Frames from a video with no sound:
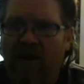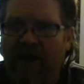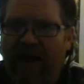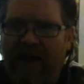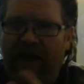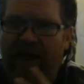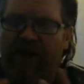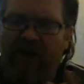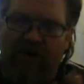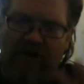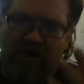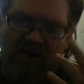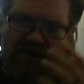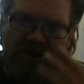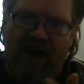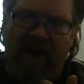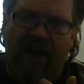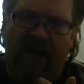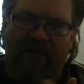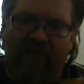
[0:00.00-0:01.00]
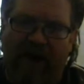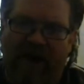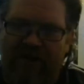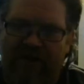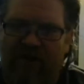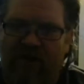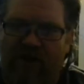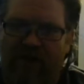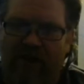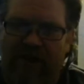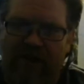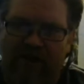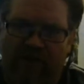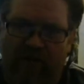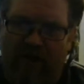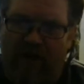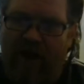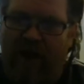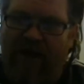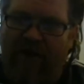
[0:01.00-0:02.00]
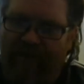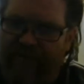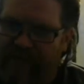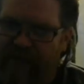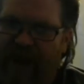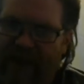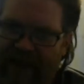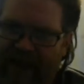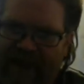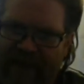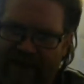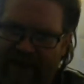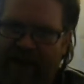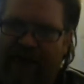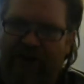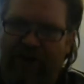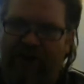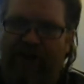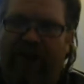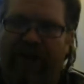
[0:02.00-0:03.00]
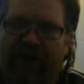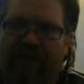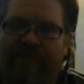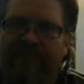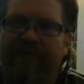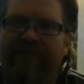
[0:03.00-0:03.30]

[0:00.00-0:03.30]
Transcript: He didn't understand that my attorneys were like, I can't sketch yet.